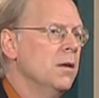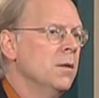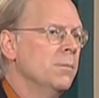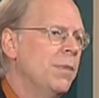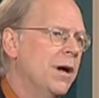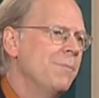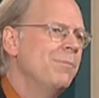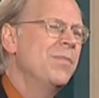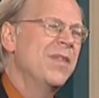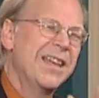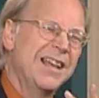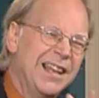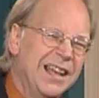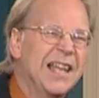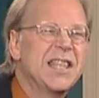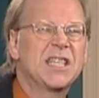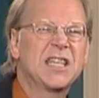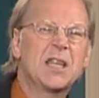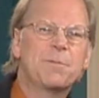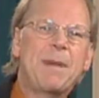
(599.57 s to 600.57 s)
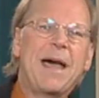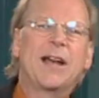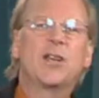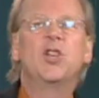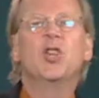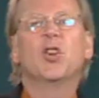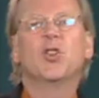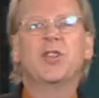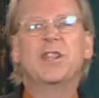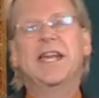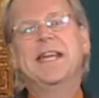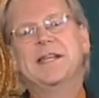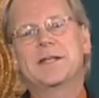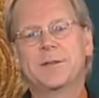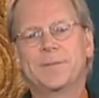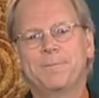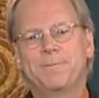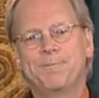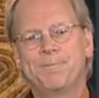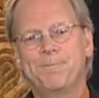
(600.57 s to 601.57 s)
But let's get back to your
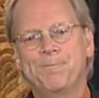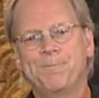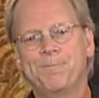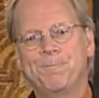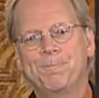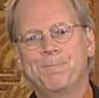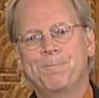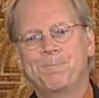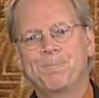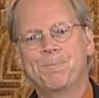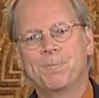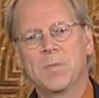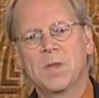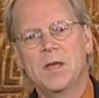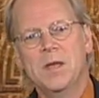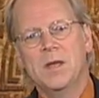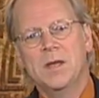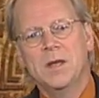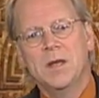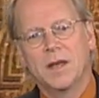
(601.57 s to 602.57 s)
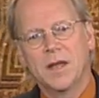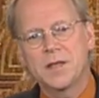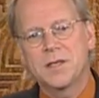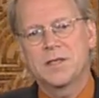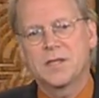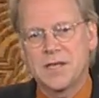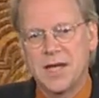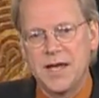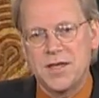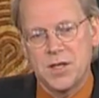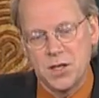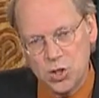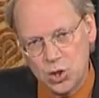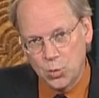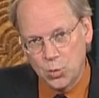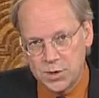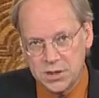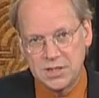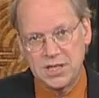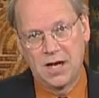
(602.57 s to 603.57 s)
date. Let's say that
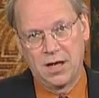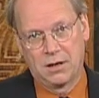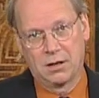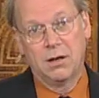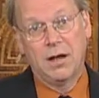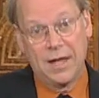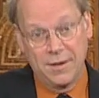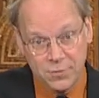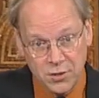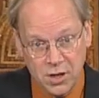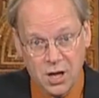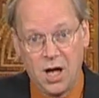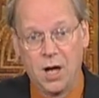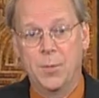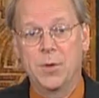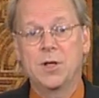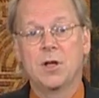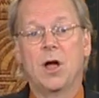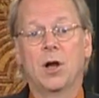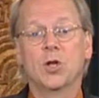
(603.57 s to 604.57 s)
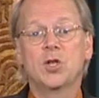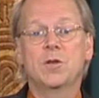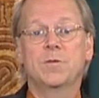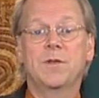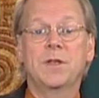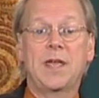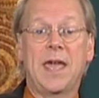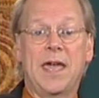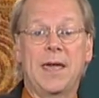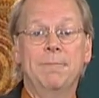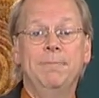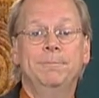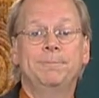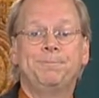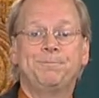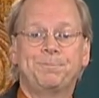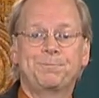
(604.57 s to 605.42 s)
and Taylor have common knowledge of the game,